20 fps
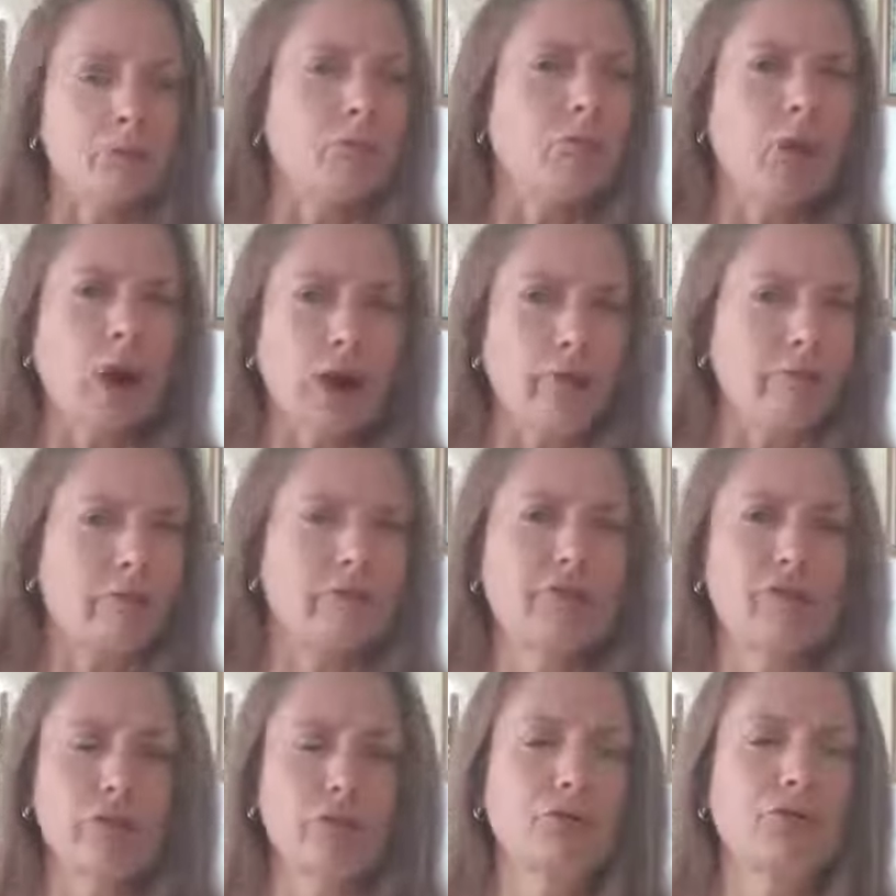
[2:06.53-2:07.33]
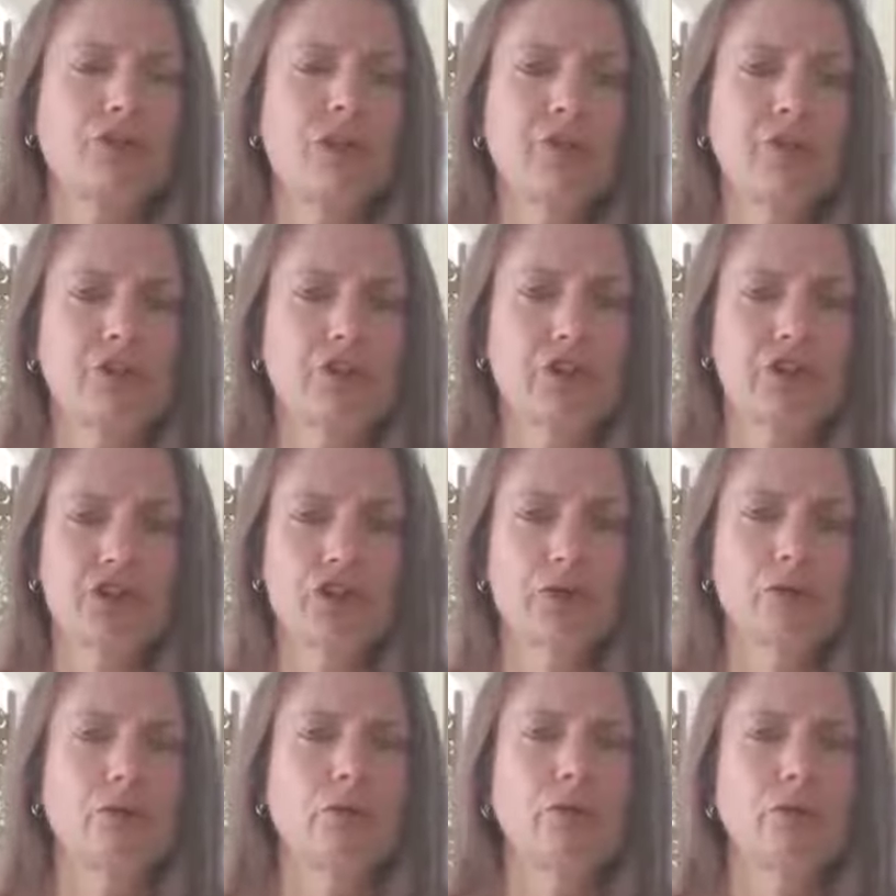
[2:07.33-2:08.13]
might feel driven
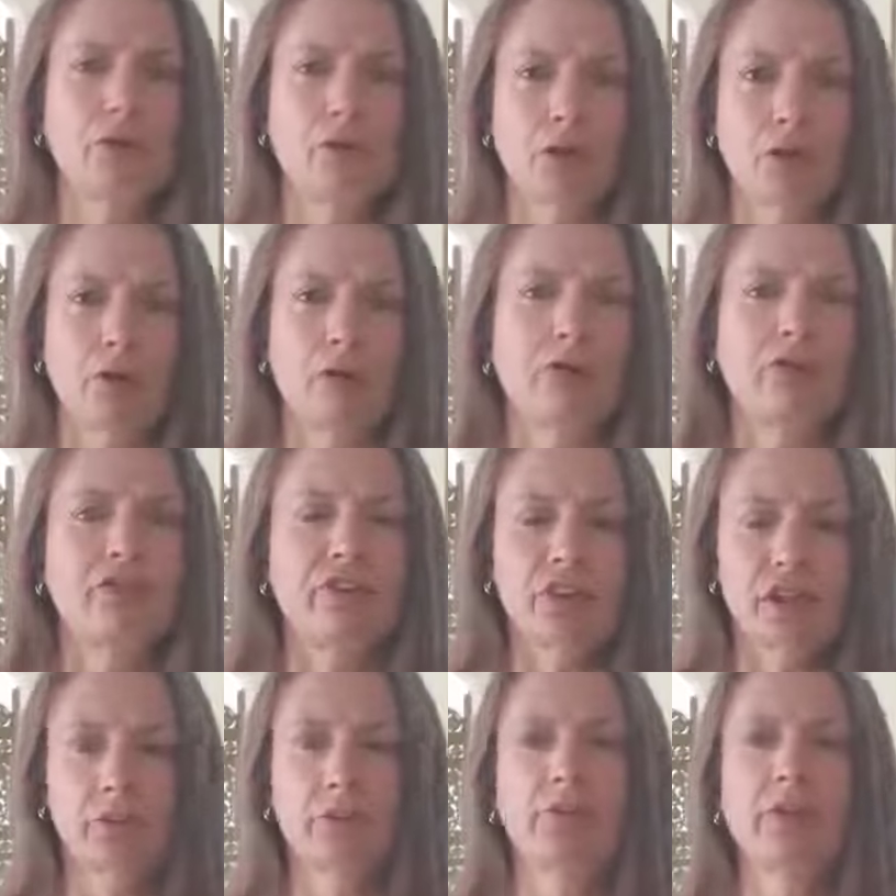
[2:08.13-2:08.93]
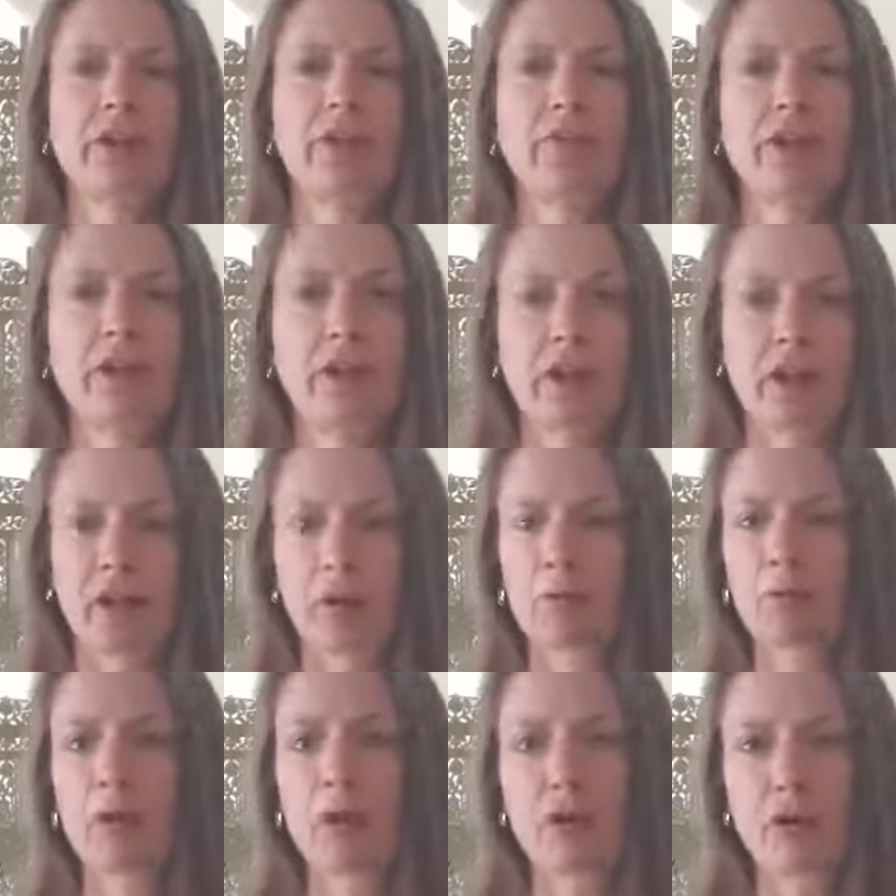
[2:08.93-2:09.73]
to, you know, seek oblivion in
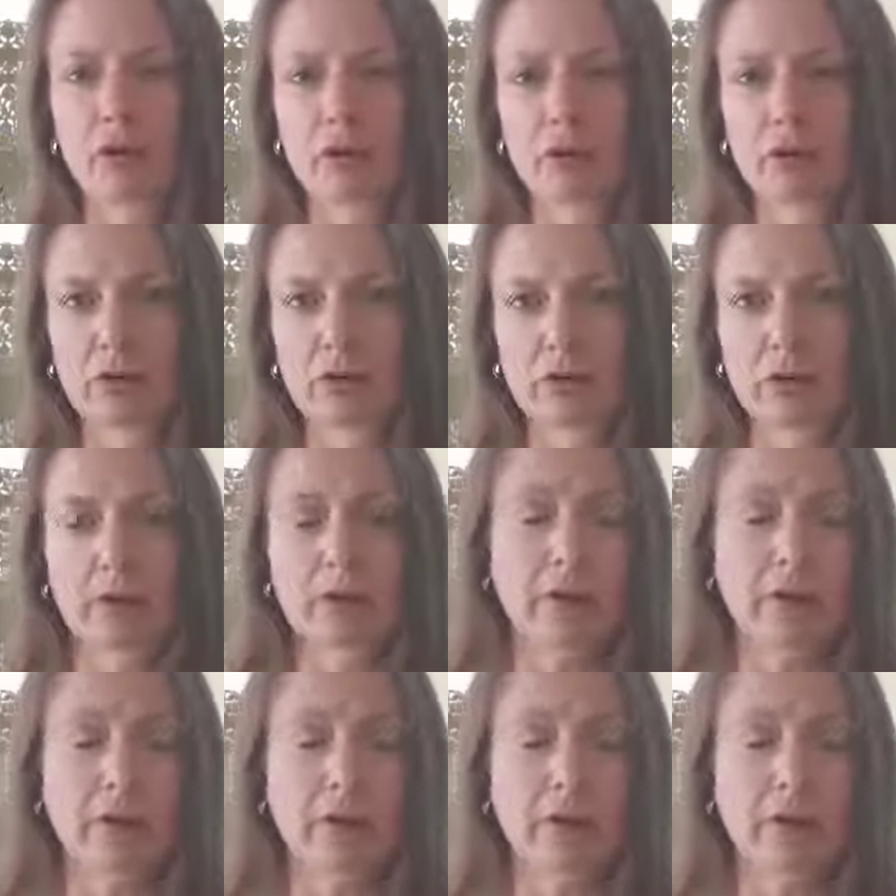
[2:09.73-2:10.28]
a bottle,